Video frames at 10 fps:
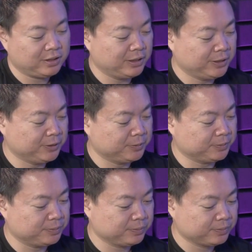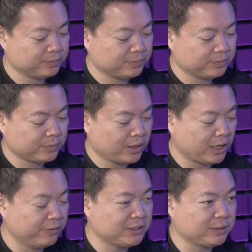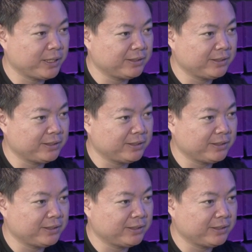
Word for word: Um, obviously,